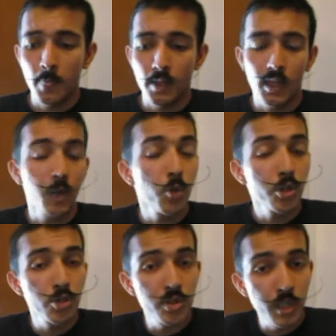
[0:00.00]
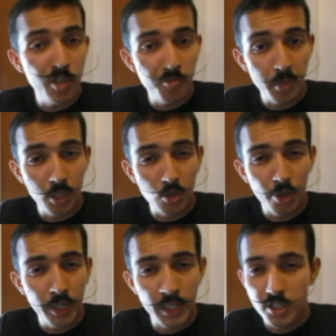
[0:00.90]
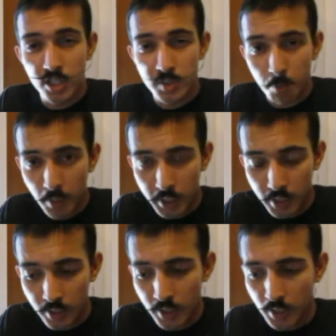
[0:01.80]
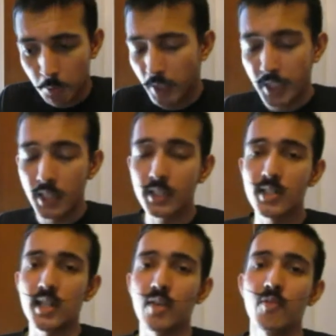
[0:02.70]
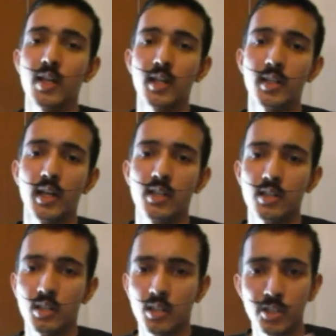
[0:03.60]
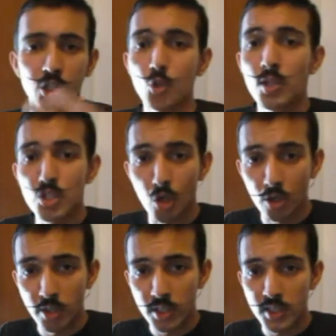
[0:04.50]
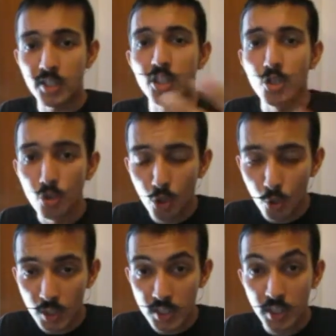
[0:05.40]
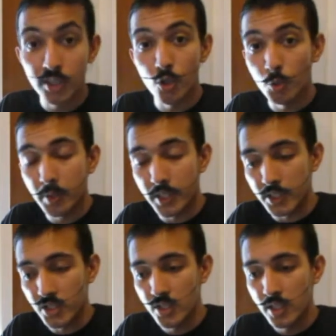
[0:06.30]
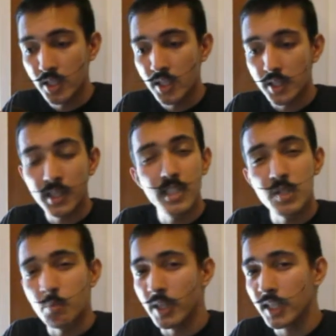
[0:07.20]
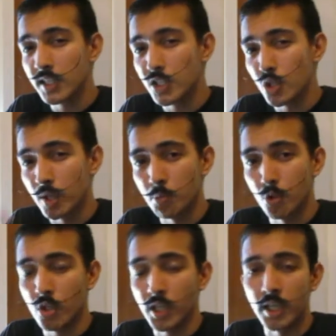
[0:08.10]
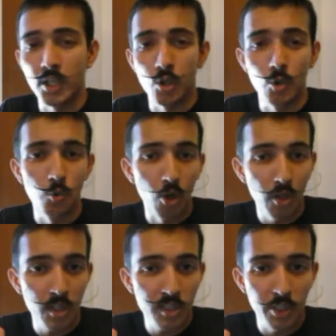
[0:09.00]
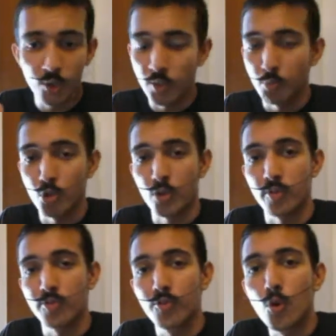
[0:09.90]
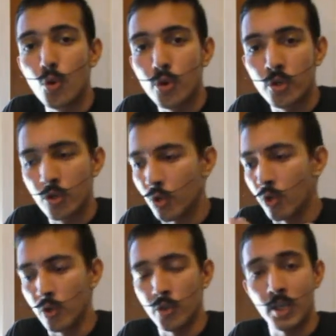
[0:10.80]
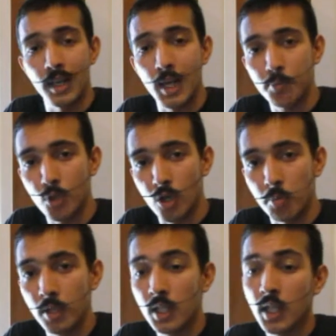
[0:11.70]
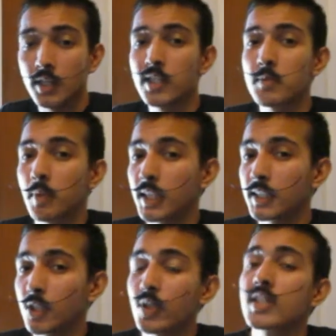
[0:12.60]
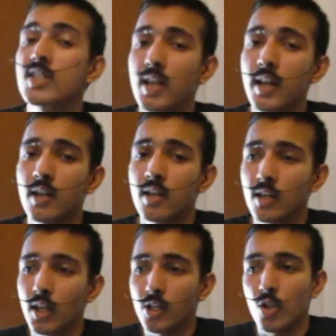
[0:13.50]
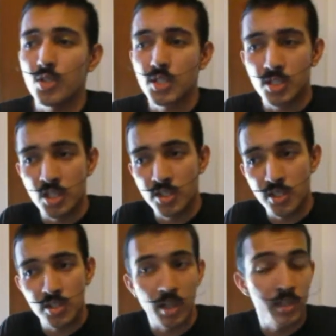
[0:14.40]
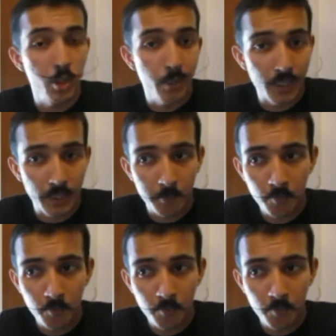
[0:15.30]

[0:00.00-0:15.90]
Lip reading: I want you to think of Bitcoin as just money. Money in the same way that the US dollar is, that the euro is, that the rupee is. This is money that you can put in your wallet, that you can put on a phone or on a laptop. This is money that you can send across distances rather quickly.